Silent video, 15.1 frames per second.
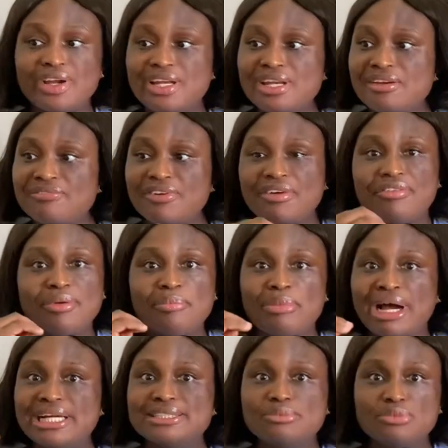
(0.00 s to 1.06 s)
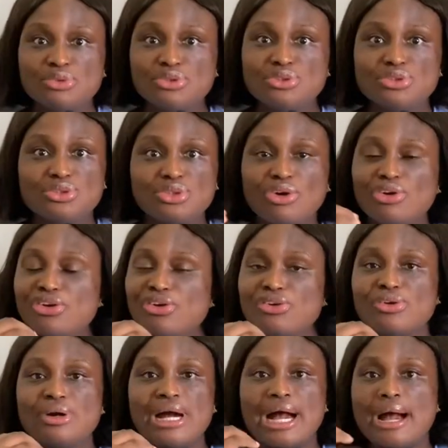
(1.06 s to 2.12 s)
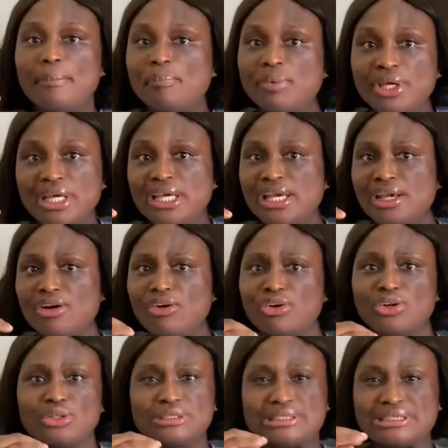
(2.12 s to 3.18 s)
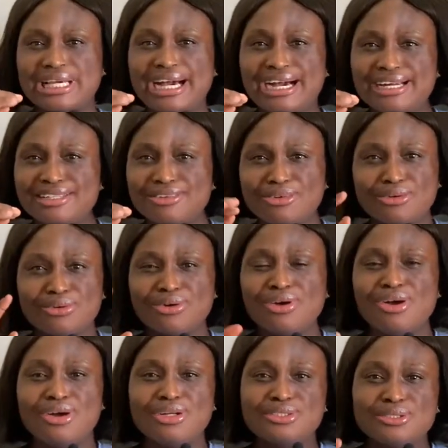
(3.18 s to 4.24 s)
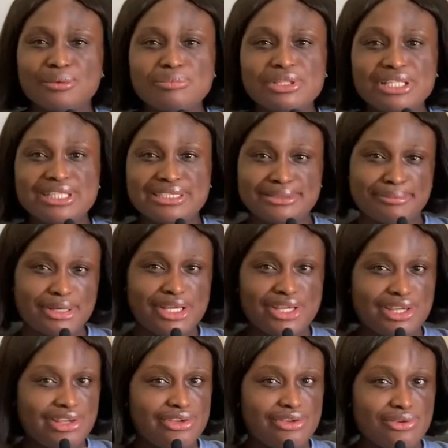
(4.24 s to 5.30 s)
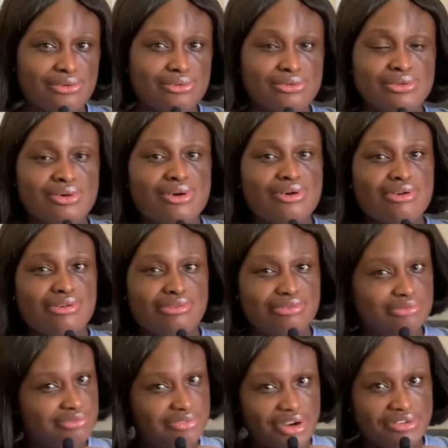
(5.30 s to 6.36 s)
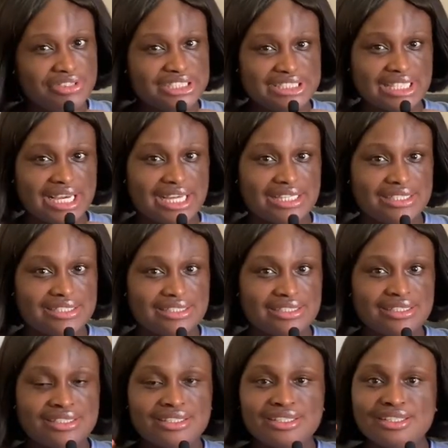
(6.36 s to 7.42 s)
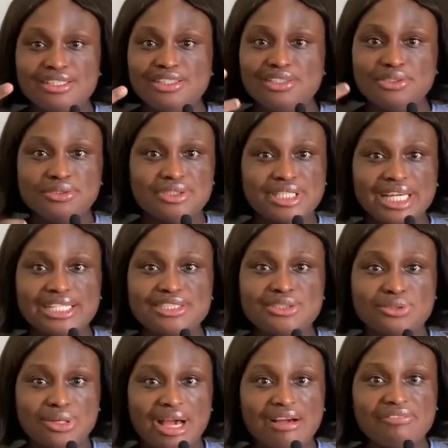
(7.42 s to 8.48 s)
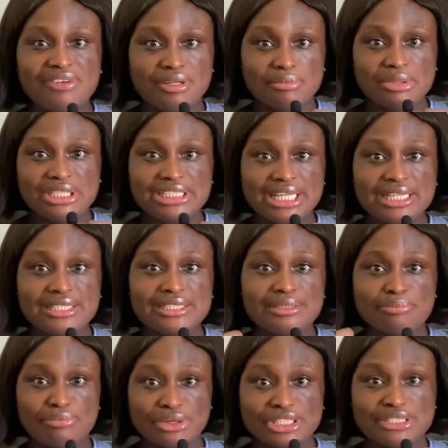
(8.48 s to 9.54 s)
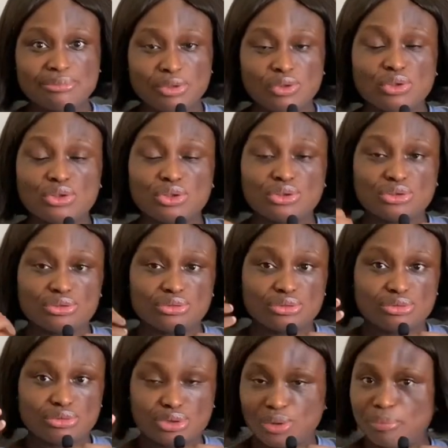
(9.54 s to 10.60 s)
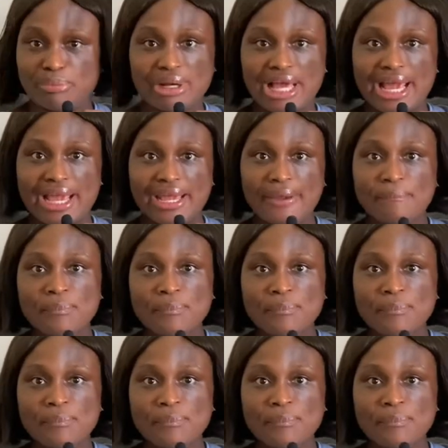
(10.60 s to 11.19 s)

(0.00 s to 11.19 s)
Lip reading: in a very bad mood, or you're not happy, or you're sad, or something is making you very sad, you tend to have limited breast milk supply.